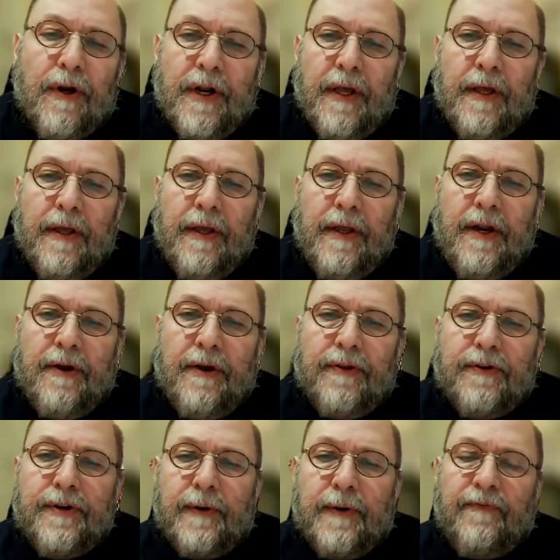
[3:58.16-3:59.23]
are going to hear
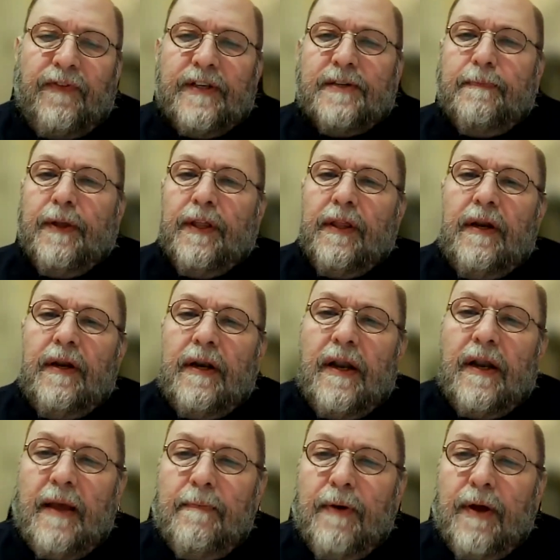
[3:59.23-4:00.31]
the term feasibility
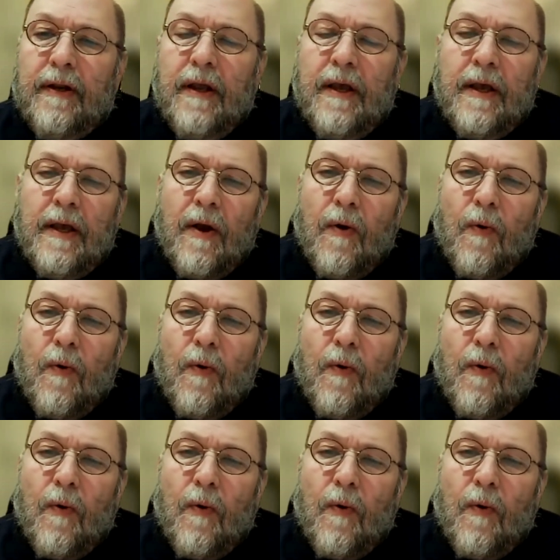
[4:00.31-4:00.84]
today, but